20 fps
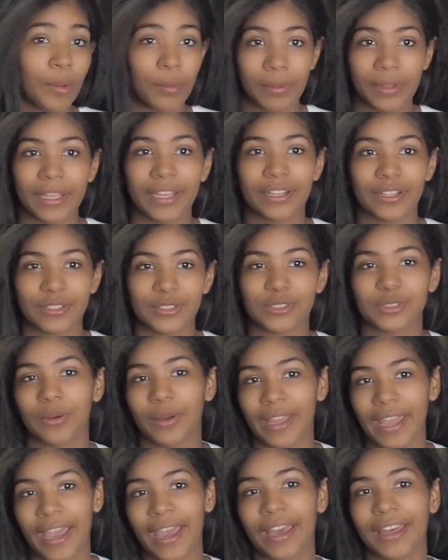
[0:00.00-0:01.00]
a planner,
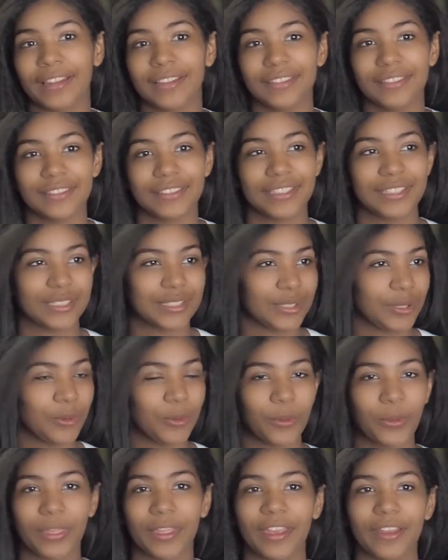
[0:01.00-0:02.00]
so I had this
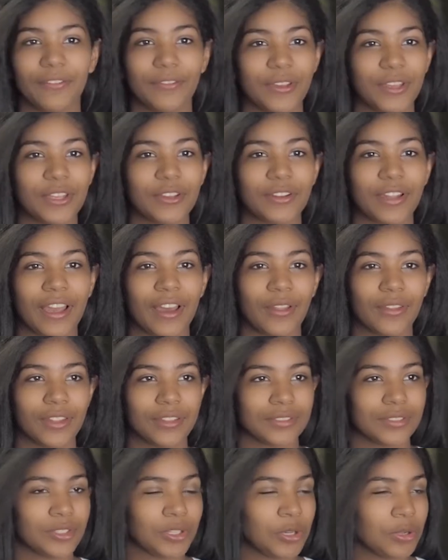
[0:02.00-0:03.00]
whole thing figured out
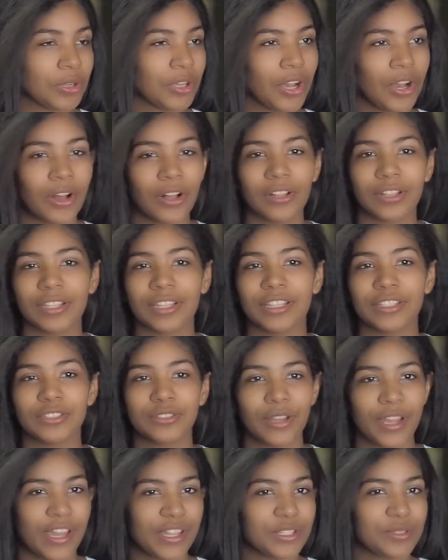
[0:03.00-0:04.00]
that I was going to go to
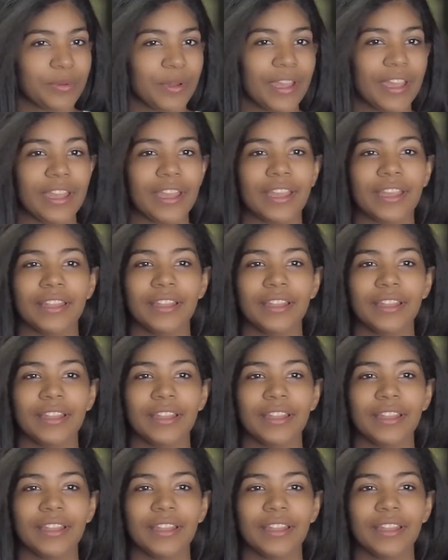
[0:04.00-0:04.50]
college, graduate,